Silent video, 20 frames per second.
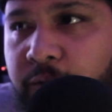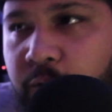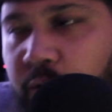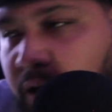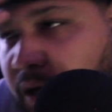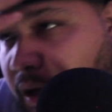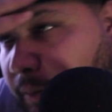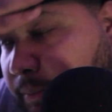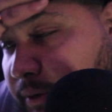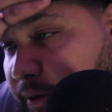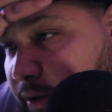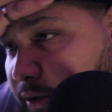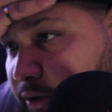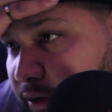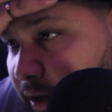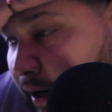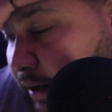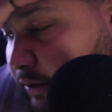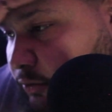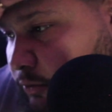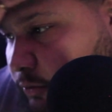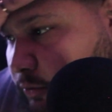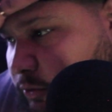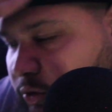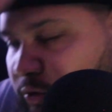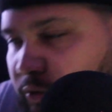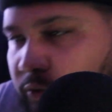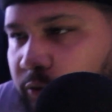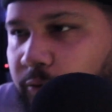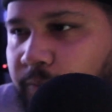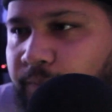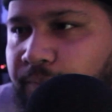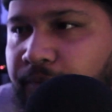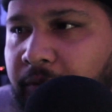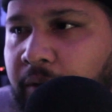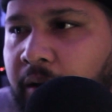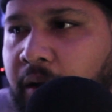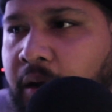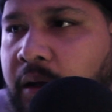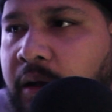for a couple years in high school too.
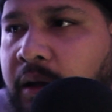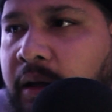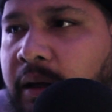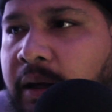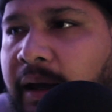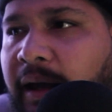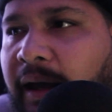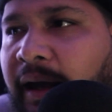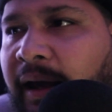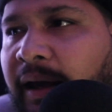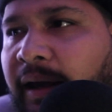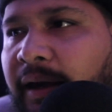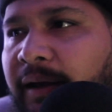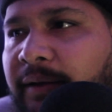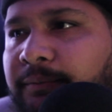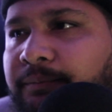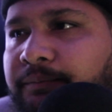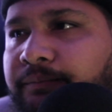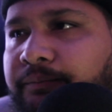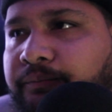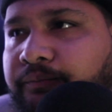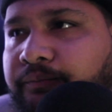And